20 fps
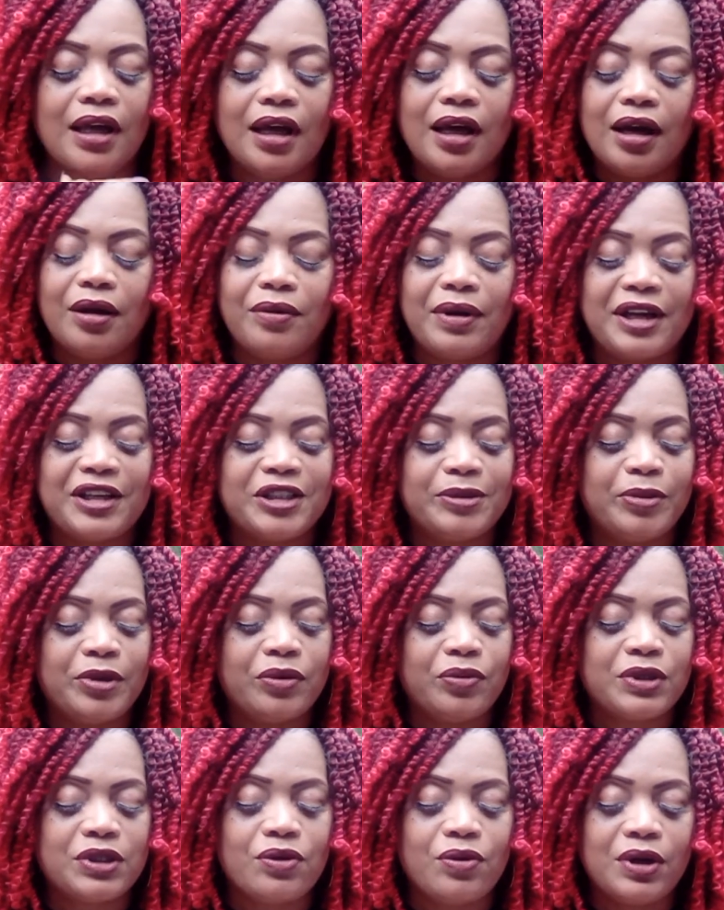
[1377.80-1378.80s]
All right, Spirit,
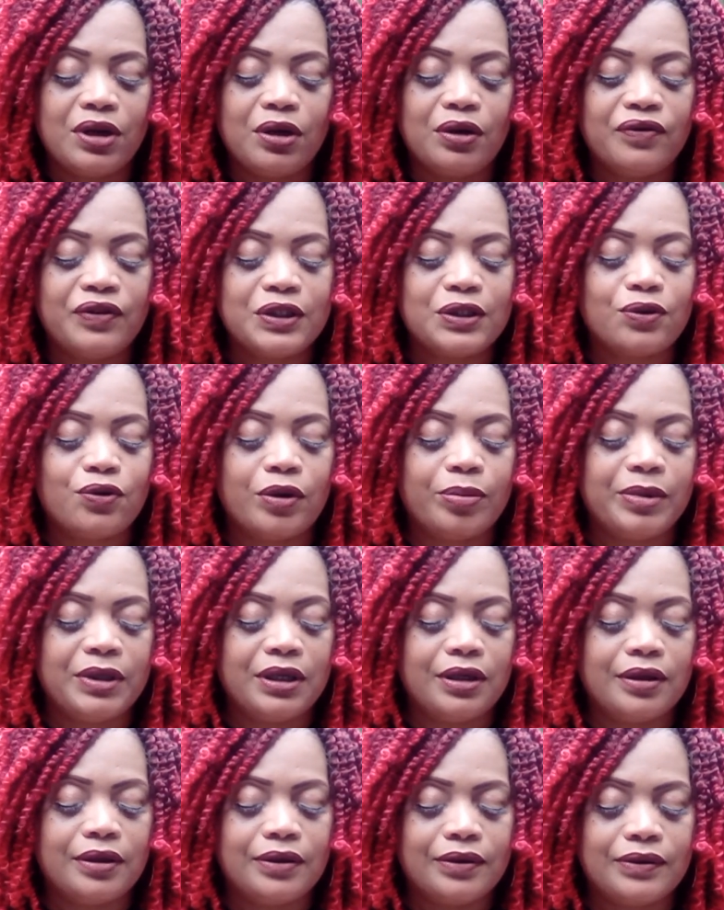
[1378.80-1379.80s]
what's going on for
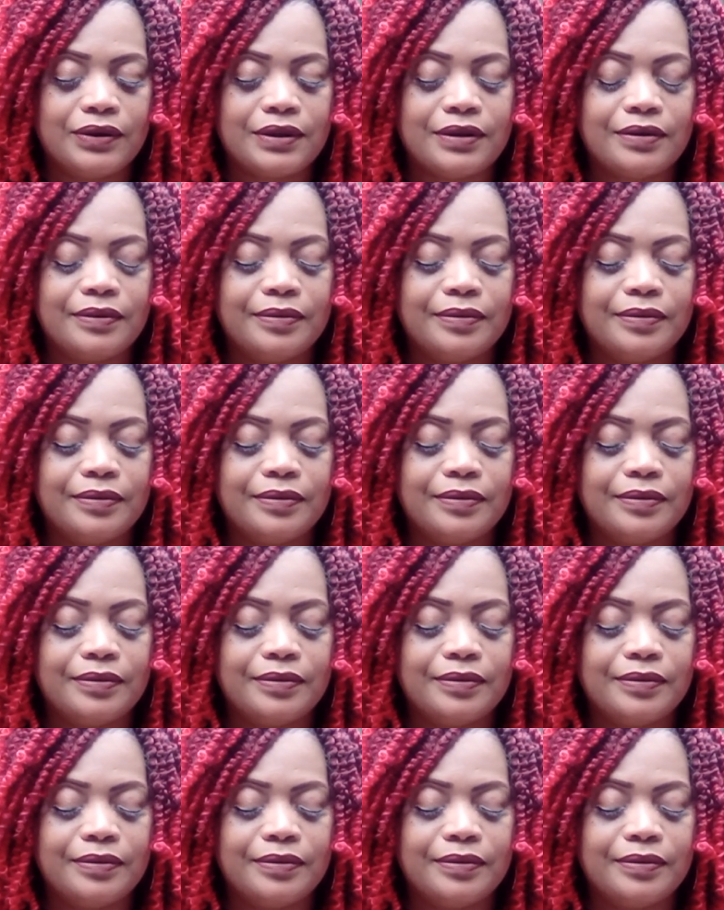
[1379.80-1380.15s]
Scorpios?